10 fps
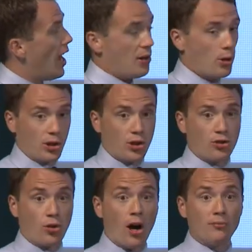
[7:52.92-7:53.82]
In order
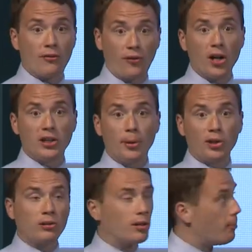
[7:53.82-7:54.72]
to try and refine the
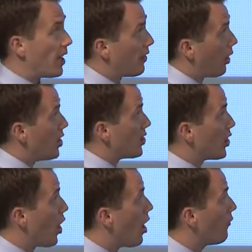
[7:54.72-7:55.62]
model and make the lines a
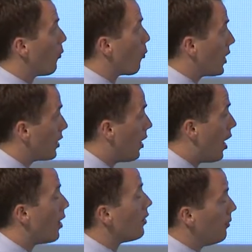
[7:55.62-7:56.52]
curve,
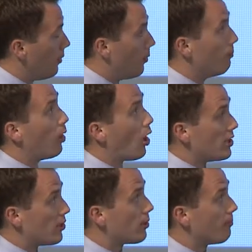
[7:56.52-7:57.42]

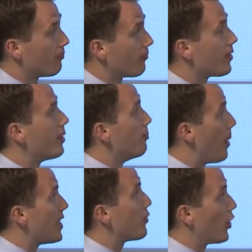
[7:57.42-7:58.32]
lines
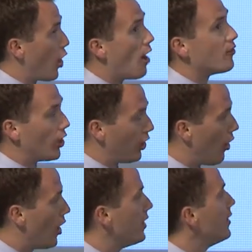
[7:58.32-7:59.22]
make the curves
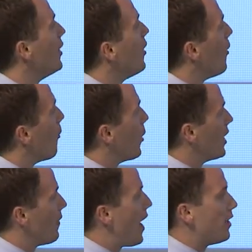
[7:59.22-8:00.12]
align. We
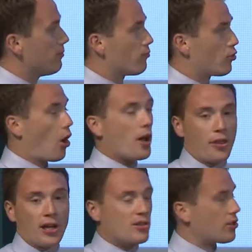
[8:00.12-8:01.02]
can then try things